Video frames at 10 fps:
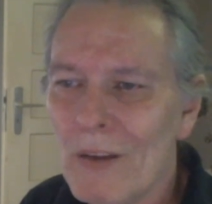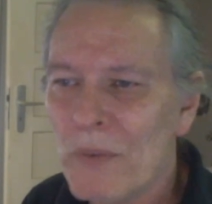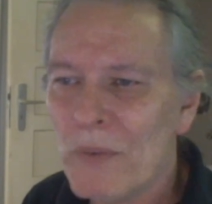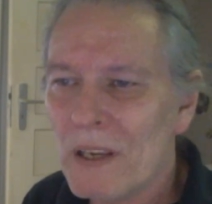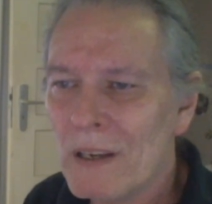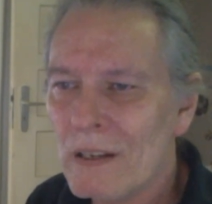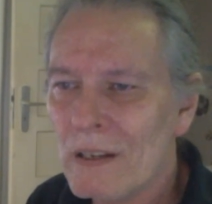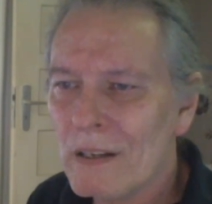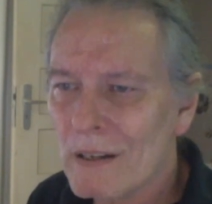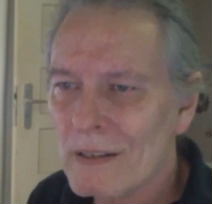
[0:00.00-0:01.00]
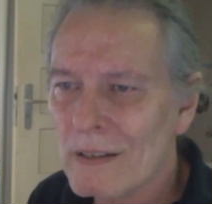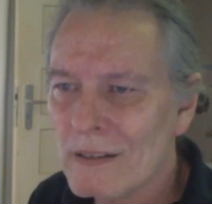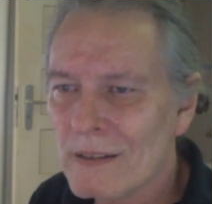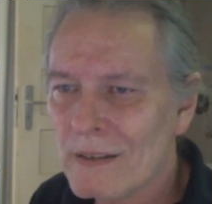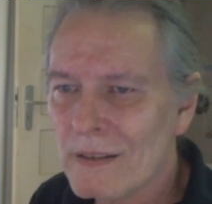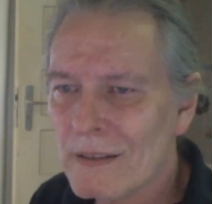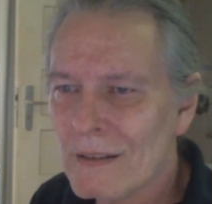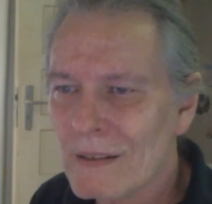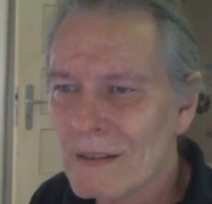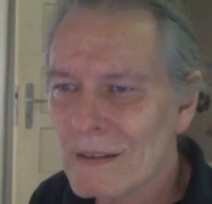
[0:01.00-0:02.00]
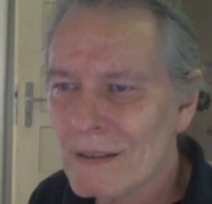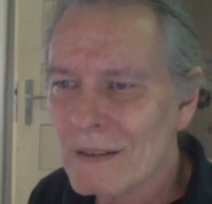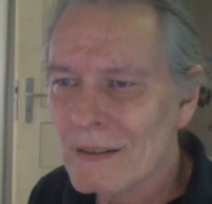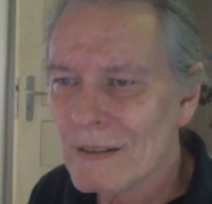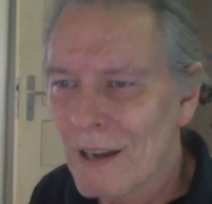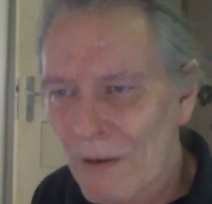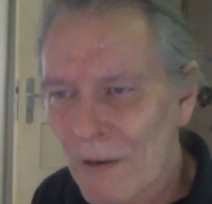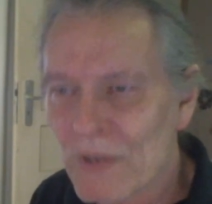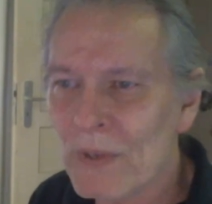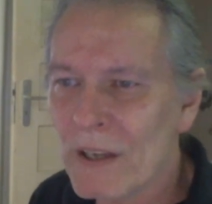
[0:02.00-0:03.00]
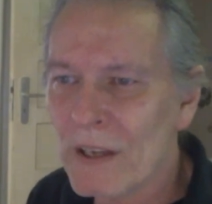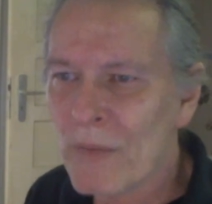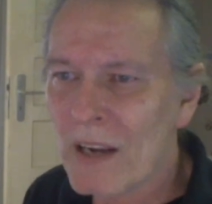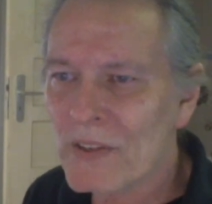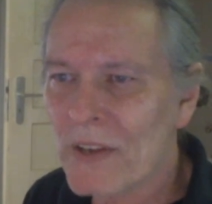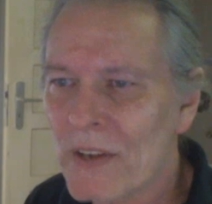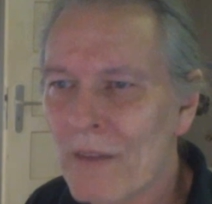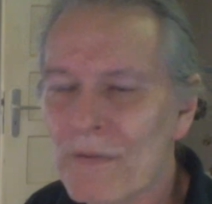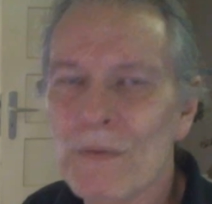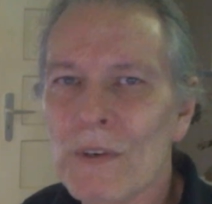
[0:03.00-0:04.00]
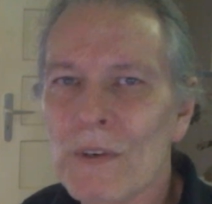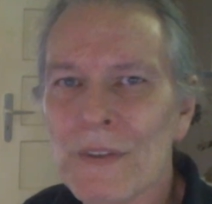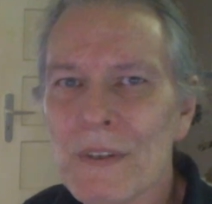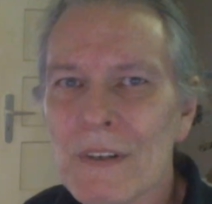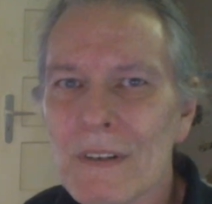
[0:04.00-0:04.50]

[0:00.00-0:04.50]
because I was really amazed afterwards.